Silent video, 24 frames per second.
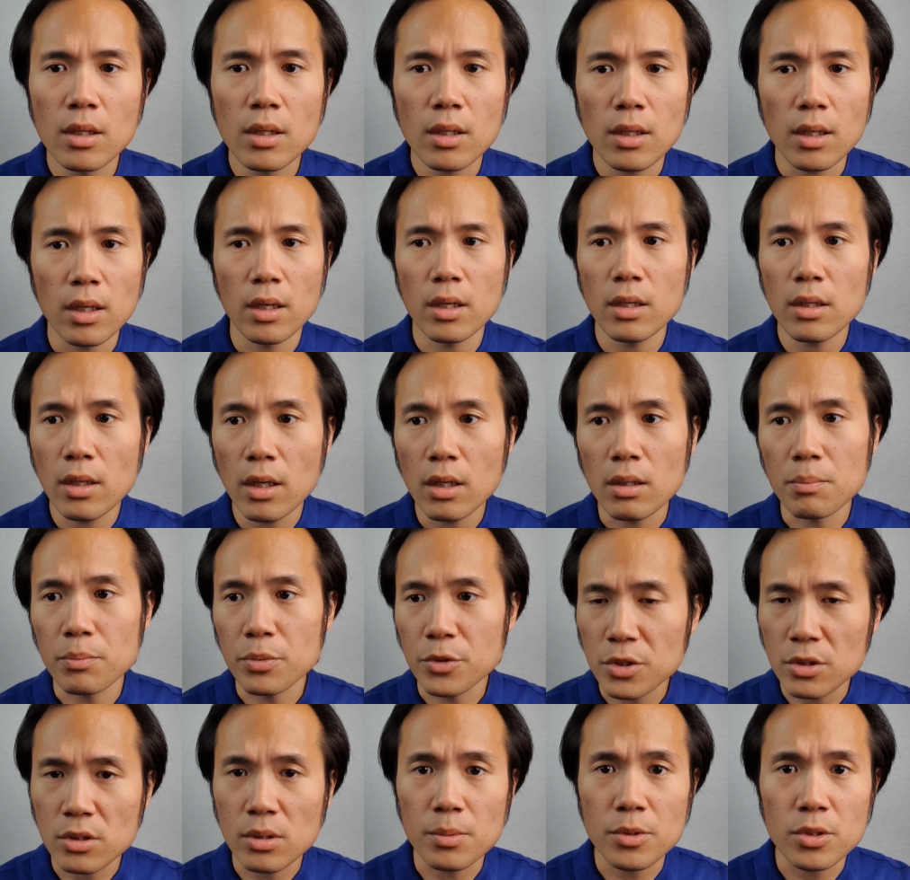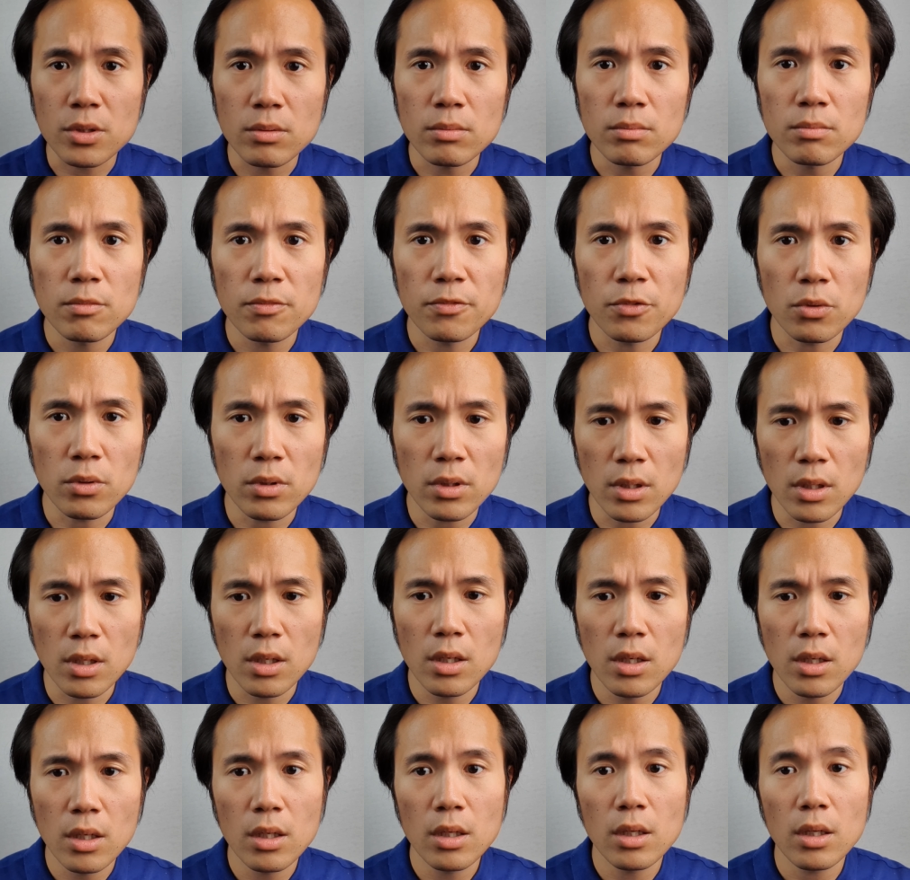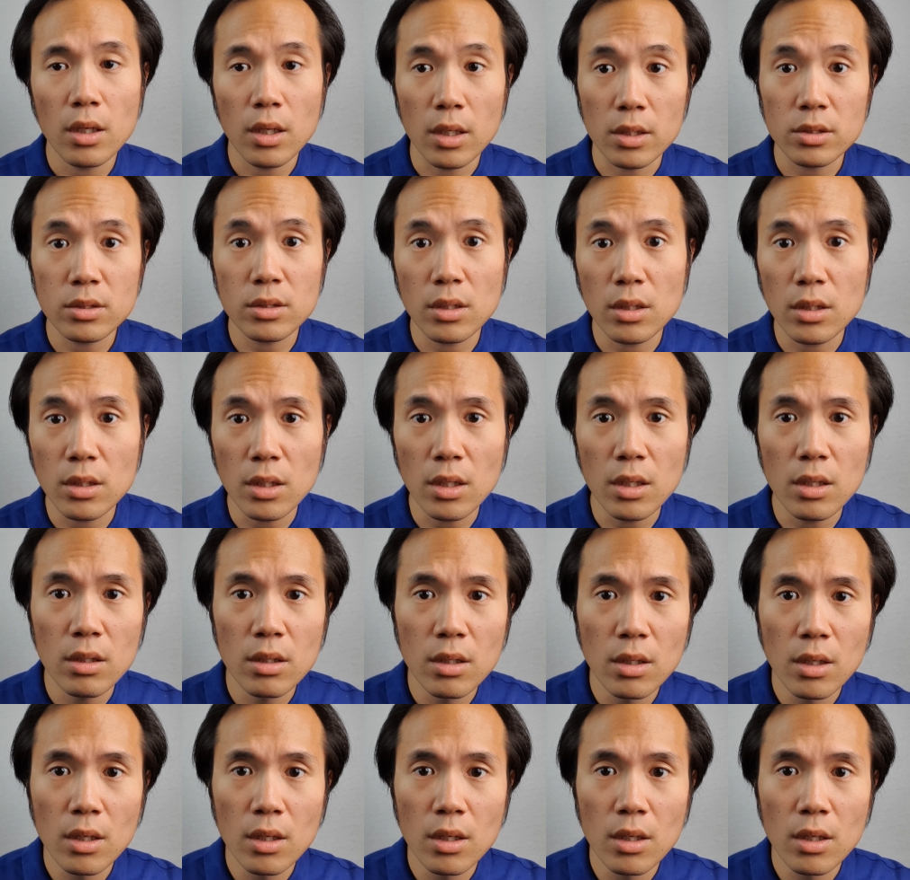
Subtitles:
I get a prescription for the STD